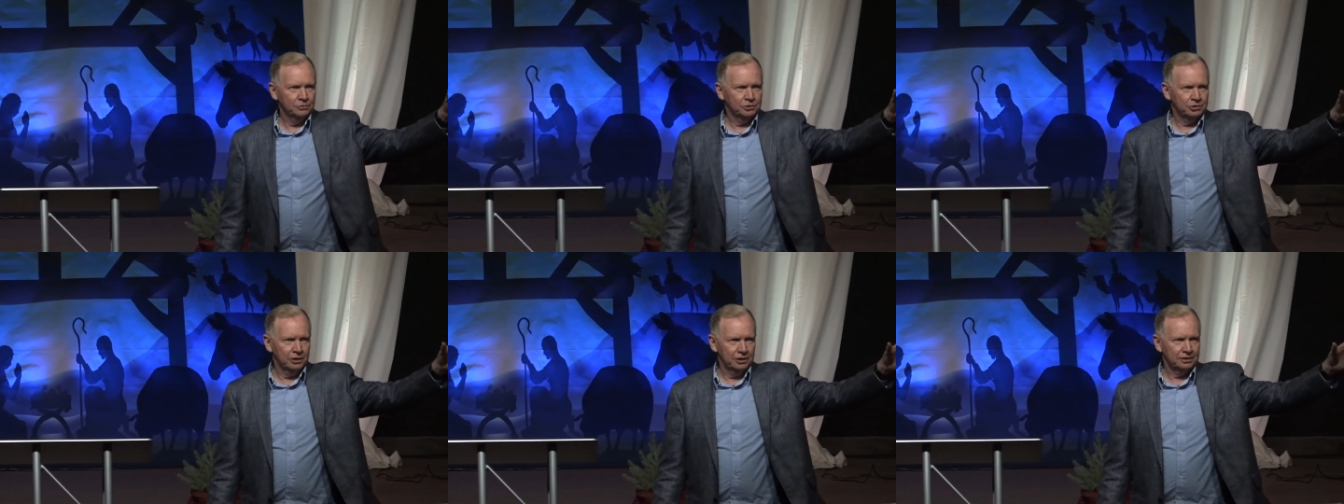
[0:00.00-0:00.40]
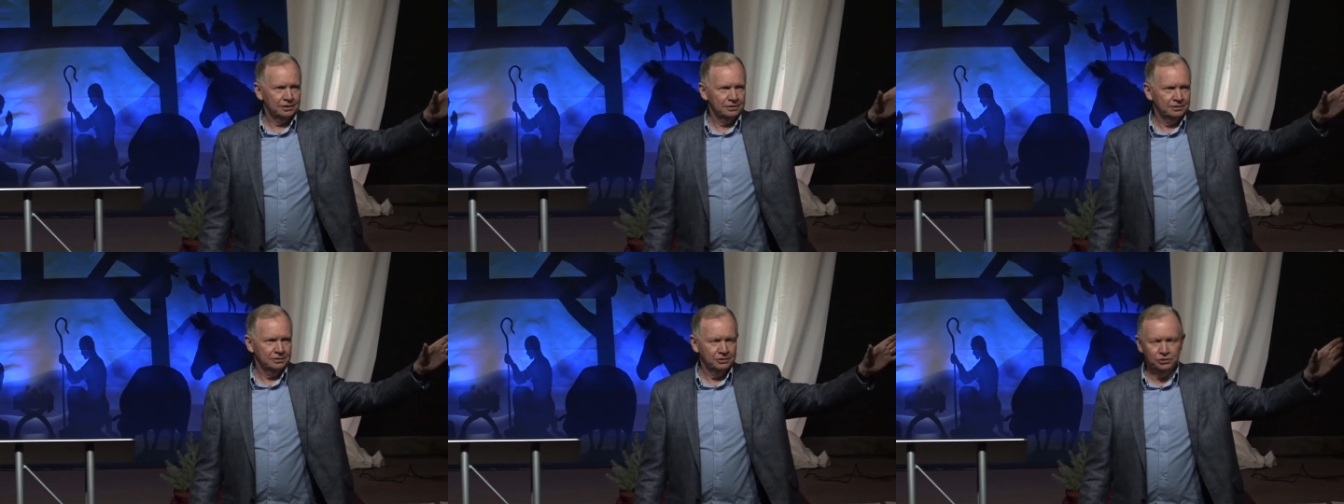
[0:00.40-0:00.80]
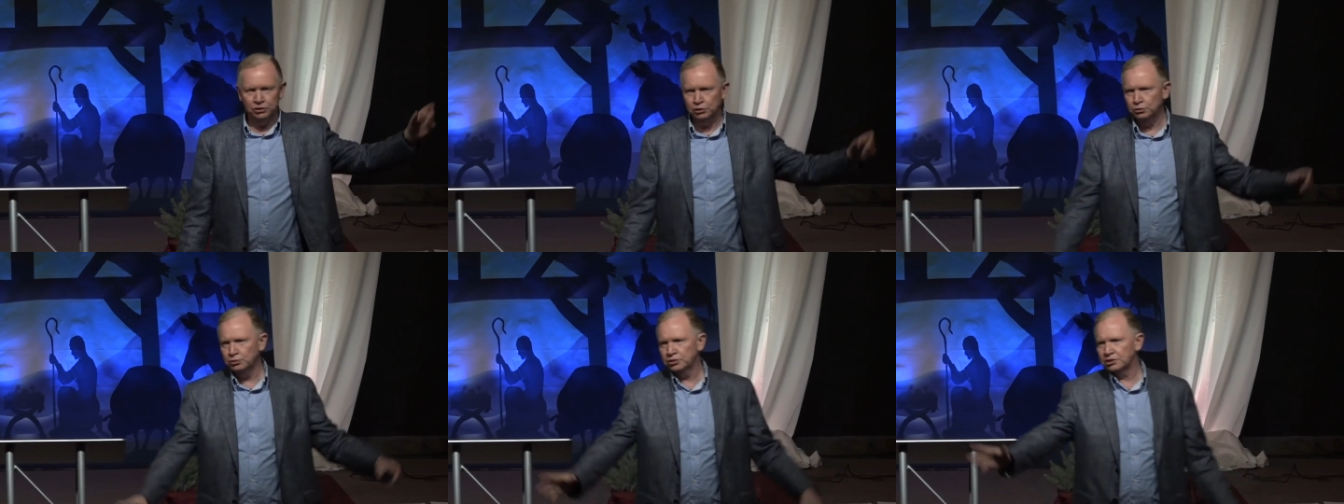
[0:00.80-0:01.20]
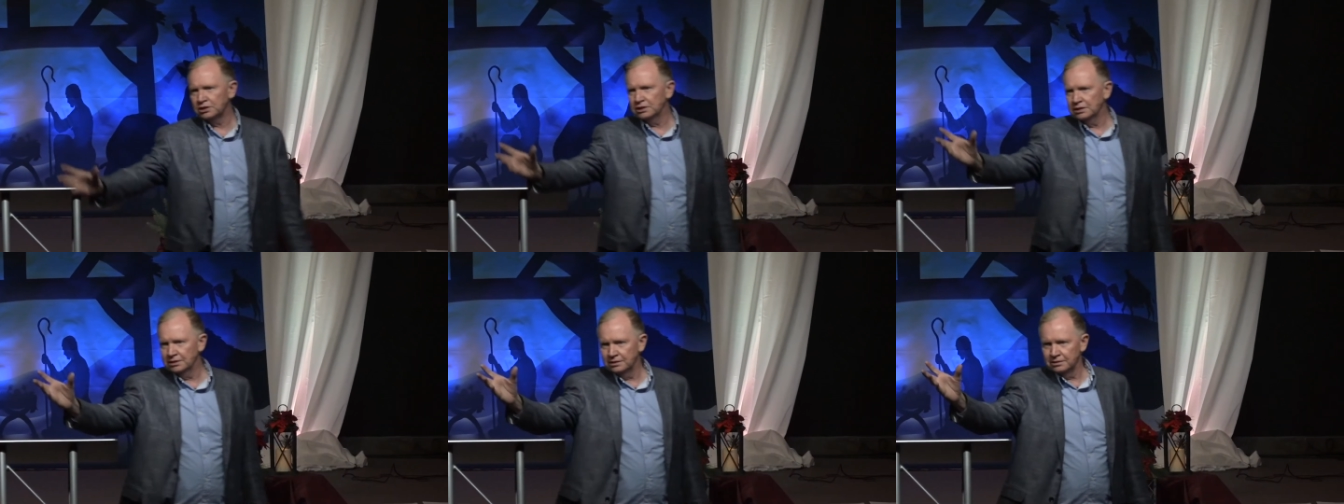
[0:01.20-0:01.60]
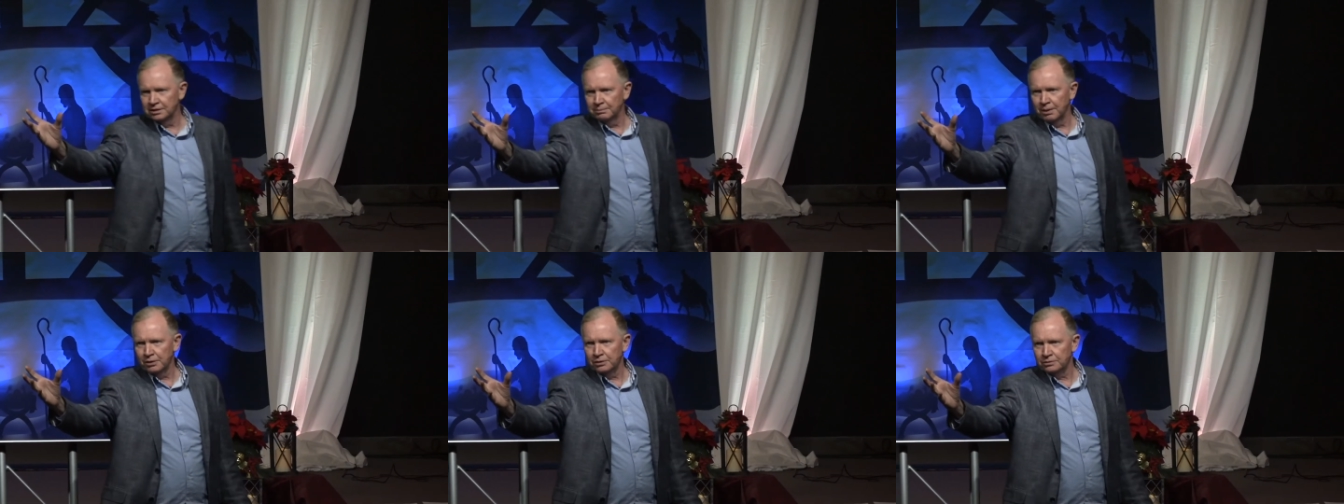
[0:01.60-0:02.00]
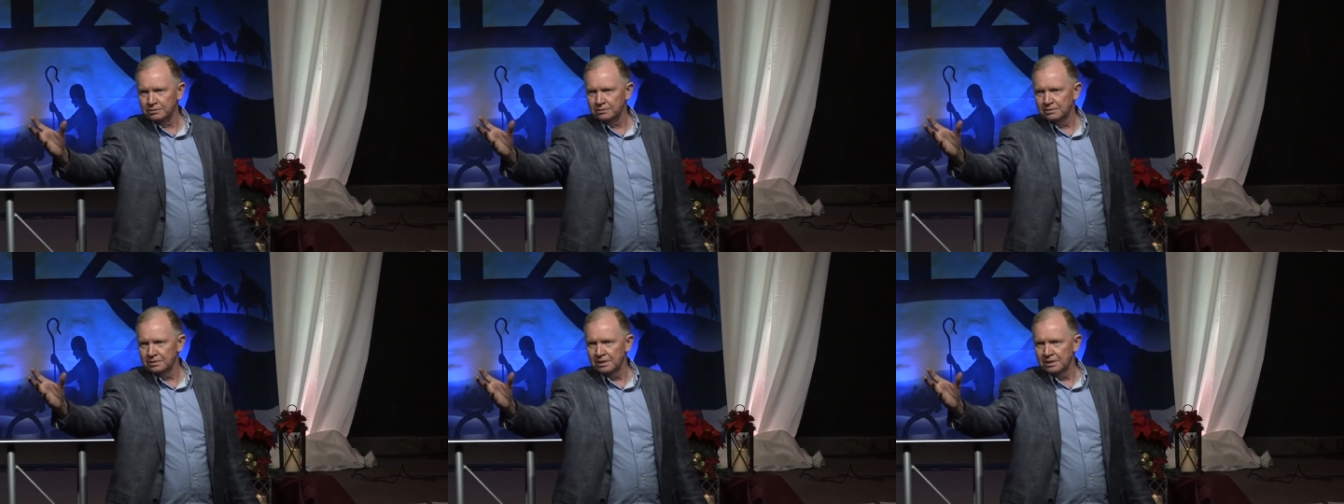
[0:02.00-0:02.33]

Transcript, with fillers: truck, you see the bowl.